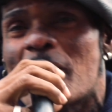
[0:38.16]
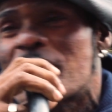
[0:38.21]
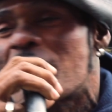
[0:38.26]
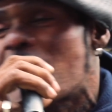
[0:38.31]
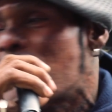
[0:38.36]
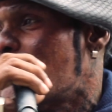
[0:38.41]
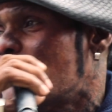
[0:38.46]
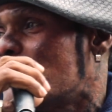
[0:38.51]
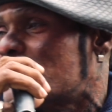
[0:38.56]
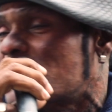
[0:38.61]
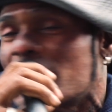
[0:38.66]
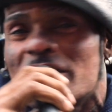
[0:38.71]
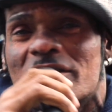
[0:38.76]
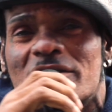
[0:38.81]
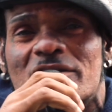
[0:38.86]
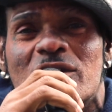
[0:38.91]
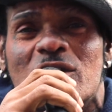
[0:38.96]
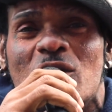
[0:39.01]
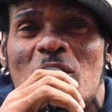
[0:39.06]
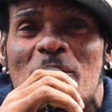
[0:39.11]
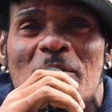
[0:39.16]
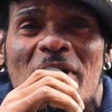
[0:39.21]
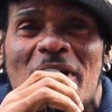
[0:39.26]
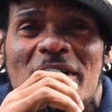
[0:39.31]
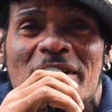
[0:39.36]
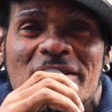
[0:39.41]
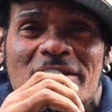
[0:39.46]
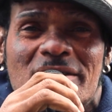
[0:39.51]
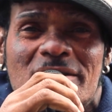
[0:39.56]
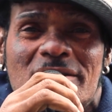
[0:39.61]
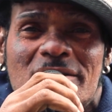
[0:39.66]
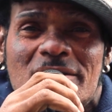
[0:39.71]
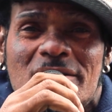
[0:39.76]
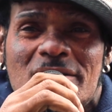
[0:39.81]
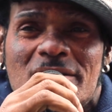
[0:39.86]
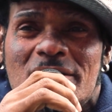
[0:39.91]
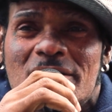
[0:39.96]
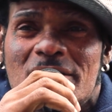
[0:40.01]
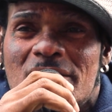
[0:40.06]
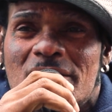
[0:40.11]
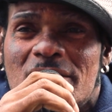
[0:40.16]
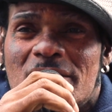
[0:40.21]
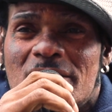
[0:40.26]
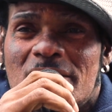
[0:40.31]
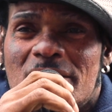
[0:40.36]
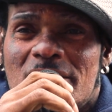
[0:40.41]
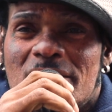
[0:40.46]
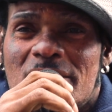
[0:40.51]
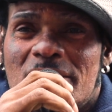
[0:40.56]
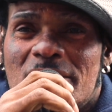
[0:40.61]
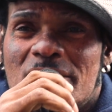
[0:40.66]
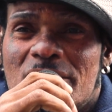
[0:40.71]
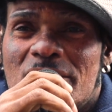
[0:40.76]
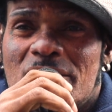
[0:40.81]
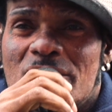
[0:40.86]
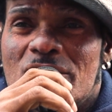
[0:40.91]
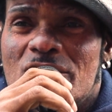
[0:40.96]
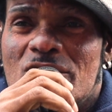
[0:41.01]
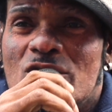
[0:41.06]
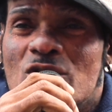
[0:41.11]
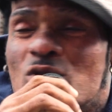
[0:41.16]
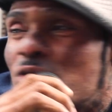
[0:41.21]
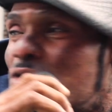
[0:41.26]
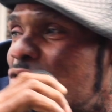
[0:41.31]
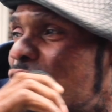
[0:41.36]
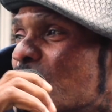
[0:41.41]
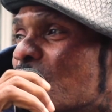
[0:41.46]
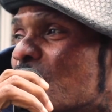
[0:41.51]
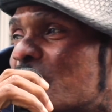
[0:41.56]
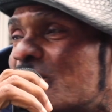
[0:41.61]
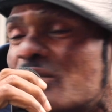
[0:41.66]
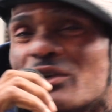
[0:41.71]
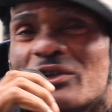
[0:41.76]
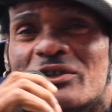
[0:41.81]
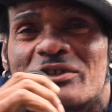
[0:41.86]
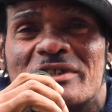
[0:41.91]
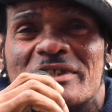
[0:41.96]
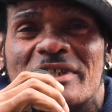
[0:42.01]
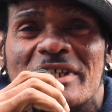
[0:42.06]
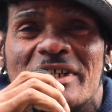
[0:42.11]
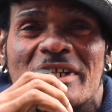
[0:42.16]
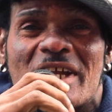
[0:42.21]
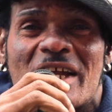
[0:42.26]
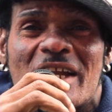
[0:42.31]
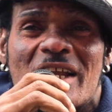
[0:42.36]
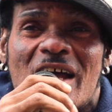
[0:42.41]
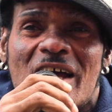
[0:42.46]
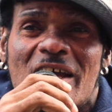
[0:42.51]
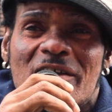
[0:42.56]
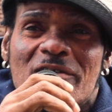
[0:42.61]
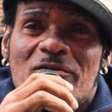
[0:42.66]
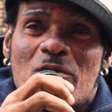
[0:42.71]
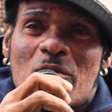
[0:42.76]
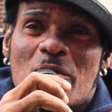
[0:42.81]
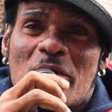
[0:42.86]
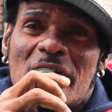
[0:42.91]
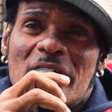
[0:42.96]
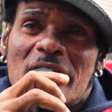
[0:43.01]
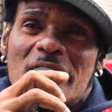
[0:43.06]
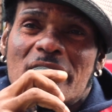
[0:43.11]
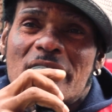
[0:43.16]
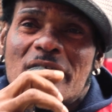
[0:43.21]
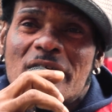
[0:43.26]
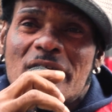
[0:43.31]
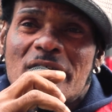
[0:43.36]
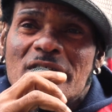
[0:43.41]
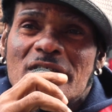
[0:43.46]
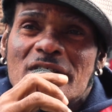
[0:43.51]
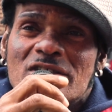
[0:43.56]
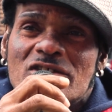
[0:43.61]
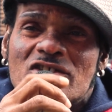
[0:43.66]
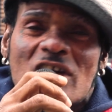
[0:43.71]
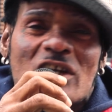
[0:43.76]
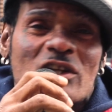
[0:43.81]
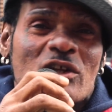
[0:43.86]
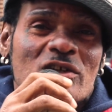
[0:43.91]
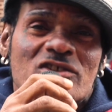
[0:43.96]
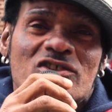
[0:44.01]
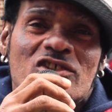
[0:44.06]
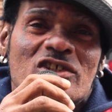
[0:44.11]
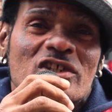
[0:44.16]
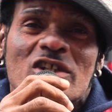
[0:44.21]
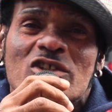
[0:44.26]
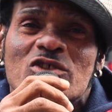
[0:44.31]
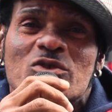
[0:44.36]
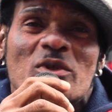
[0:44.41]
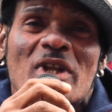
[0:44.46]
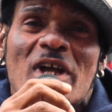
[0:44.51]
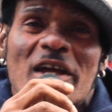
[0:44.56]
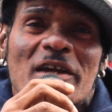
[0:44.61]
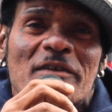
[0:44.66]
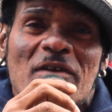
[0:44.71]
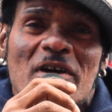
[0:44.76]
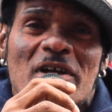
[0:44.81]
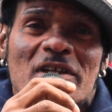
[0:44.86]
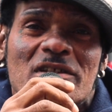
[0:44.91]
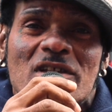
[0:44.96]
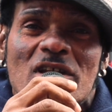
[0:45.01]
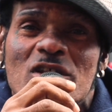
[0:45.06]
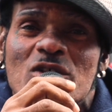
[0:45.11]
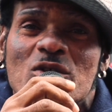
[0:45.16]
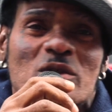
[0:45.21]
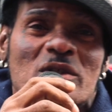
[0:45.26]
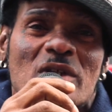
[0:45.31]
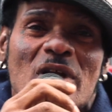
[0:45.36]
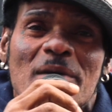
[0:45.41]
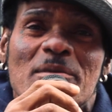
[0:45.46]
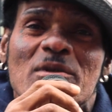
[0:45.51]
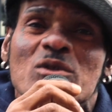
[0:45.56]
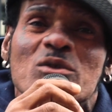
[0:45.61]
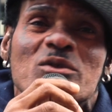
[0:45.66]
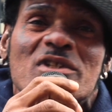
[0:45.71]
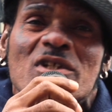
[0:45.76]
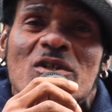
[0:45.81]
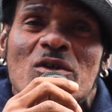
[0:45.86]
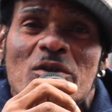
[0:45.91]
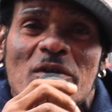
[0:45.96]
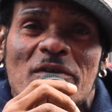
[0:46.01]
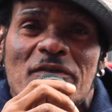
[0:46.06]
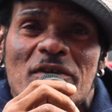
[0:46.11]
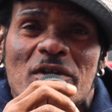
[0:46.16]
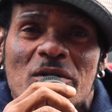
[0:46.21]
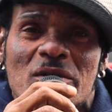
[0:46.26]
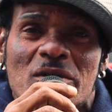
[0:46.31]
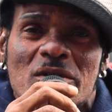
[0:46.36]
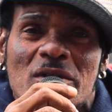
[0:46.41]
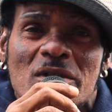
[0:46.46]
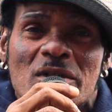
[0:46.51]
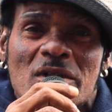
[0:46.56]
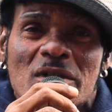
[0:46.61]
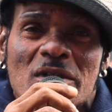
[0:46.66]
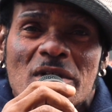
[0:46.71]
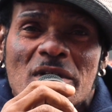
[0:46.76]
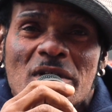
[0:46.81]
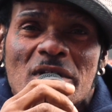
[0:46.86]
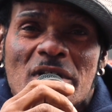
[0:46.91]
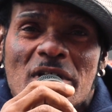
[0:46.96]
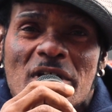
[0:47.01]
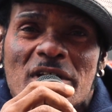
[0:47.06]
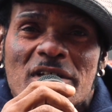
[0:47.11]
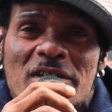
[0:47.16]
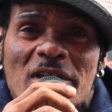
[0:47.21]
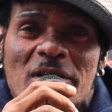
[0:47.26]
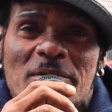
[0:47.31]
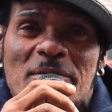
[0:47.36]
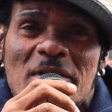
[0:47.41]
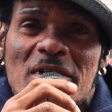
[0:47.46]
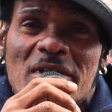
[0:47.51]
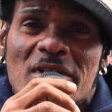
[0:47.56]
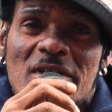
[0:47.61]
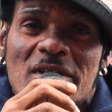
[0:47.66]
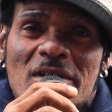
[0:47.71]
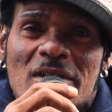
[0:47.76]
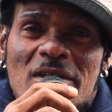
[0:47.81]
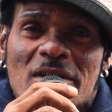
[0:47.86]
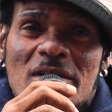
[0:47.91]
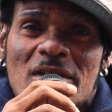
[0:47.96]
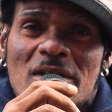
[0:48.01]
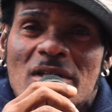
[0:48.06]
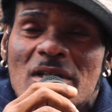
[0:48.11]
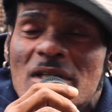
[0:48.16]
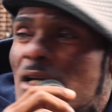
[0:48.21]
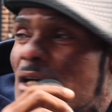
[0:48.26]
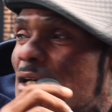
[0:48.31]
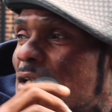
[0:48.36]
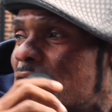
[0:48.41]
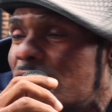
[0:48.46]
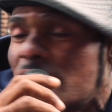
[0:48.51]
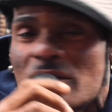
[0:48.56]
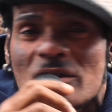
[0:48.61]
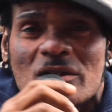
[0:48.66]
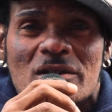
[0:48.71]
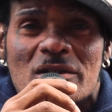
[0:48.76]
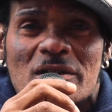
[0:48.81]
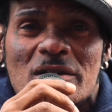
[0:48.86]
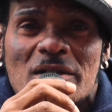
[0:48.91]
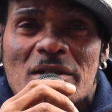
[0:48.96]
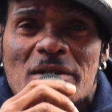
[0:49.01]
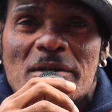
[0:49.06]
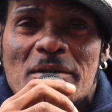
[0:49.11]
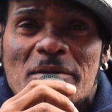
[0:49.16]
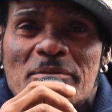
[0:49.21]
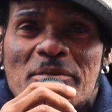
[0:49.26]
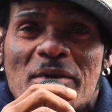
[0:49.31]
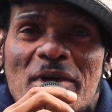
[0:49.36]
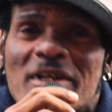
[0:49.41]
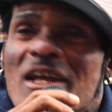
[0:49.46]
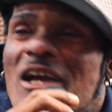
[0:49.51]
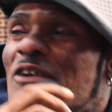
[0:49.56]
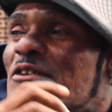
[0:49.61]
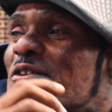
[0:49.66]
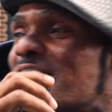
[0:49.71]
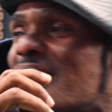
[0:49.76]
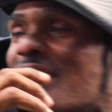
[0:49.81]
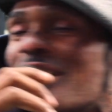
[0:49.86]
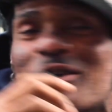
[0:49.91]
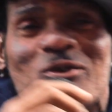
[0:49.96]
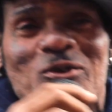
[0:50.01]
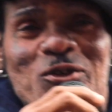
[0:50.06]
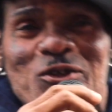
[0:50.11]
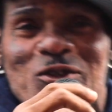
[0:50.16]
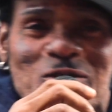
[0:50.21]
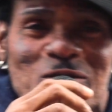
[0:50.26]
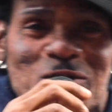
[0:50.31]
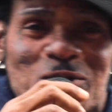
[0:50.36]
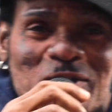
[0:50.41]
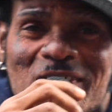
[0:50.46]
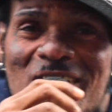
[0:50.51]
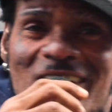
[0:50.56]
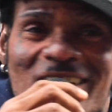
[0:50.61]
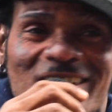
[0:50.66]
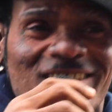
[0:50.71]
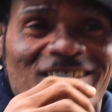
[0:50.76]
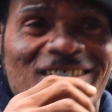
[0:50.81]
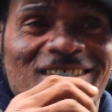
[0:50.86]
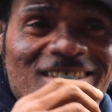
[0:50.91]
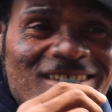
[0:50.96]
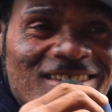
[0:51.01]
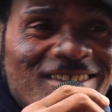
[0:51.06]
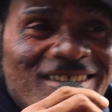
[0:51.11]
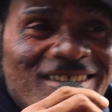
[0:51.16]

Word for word: up from out of the slum and you used to do certain thing in a life where God just change your life and say, yo, the music on the do. You see me? Yeah, so Penny Irie is a good youth and